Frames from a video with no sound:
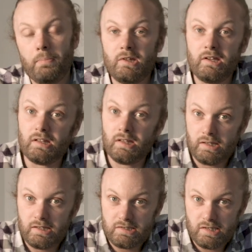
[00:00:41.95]
putting a
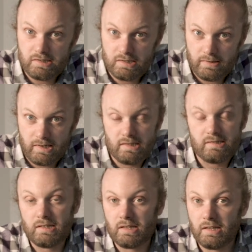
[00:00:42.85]
Leica shutter in
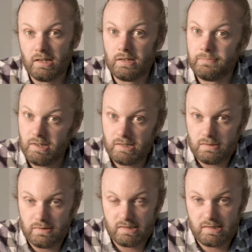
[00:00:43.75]
it, and a Leica
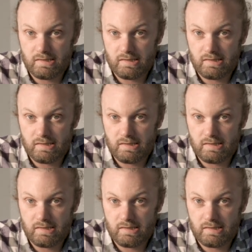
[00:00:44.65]
metering